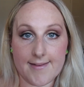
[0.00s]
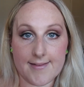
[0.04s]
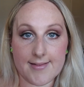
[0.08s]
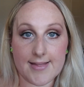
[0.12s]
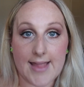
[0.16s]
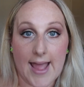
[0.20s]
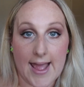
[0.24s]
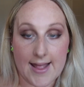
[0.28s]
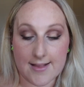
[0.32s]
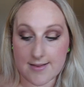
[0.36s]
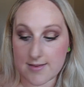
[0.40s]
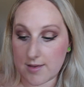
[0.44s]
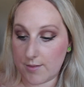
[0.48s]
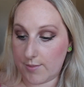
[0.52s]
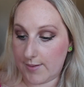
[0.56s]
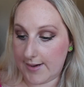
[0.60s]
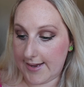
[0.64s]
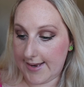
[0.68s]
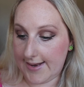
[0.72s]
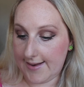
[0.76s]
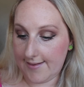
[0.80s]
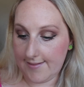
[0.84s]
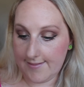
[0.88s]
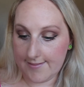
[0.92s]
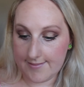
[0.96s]
That's a
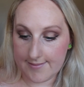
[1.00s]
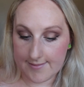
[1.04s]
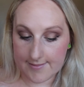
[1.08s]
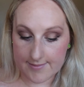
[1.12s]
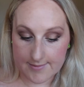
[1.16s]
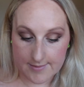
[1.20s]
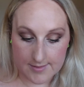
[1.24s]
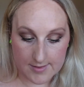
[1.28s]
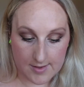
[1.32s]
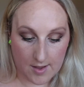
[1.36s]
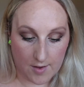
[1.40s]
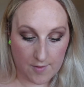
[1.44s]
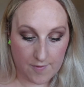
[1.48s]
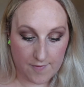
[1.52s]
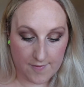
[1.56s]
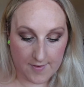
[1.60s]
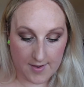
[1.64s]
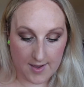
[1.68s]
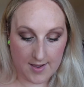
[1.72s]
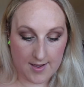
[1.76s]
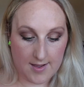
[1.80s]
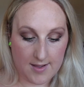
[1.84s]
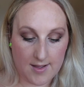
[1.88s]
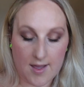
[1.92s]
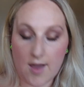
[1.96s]
win so
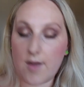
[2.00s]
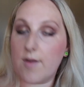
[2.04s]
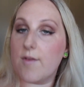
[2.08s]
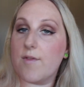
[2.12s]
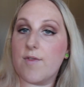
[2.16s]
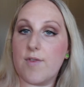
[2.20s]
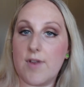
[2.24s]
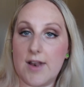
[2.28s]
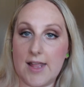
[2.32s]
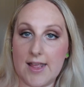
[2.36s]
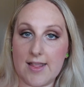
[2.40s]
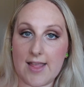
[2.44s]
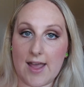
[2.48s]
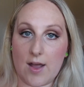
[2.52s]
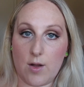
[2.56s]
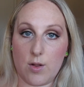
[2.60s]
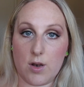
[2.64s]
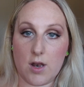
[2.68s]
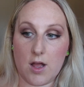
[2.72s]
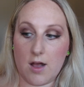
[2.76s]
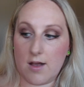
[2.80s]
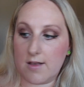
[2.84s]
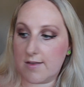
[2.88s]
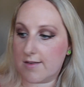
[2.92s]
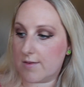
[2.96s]
far. Hopefully that'll
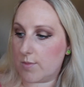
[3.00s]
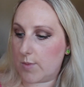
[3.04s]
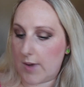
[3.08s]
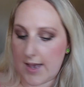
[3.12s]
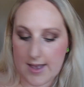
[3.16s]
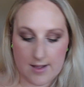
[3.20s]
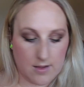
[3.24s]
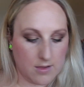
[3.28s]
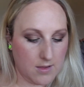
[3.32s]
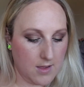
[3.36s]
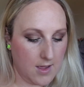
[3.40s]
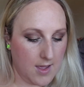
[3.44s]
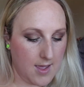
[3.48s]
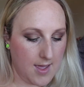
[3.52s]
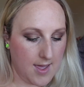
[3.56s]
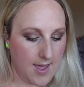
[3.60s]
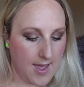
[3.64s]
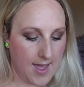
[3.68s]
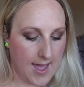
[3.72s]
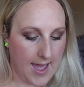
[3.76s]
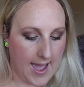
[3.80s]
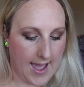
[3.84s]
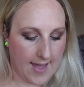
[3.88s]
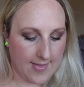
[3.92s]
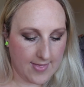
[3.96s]
last well.
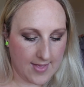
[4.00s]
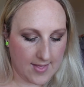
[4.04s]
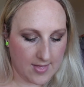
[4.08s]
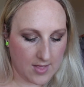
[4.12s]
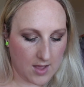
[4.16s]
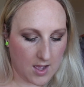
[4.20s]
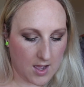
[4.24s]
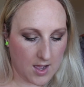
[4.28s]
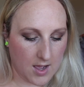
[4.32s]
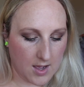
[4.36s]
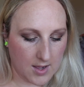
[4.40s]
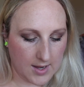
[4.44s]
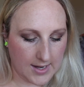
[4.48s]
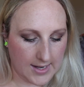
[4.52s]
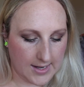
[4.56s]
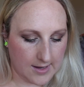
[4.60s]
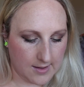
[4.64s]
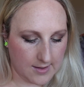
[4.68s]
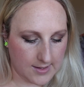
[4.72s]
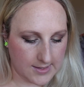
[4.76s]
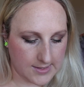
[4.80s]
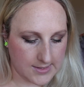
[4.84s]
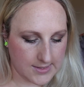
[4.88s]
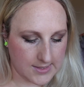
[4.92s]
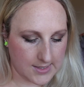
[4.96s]
And then the
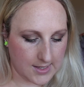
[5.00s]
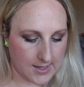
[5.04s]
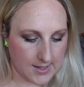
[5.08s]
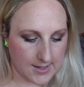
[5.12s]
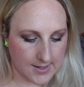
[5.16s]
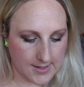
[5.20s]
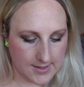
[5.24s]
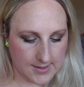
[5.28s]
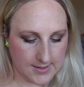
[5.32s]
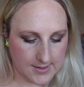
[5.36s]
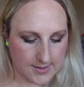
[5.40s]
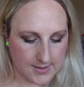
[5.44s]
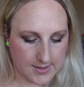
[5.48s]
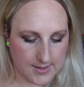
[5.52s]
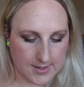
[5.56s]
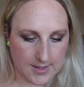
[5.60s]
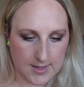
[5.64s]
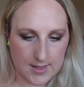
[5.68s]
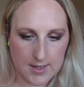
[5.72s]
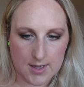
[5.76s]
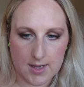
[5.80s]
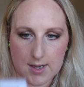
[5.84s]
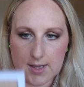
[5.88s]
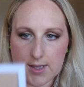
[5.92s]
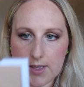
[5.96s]
highlighter,
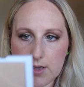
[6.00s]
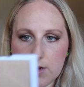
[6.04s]
I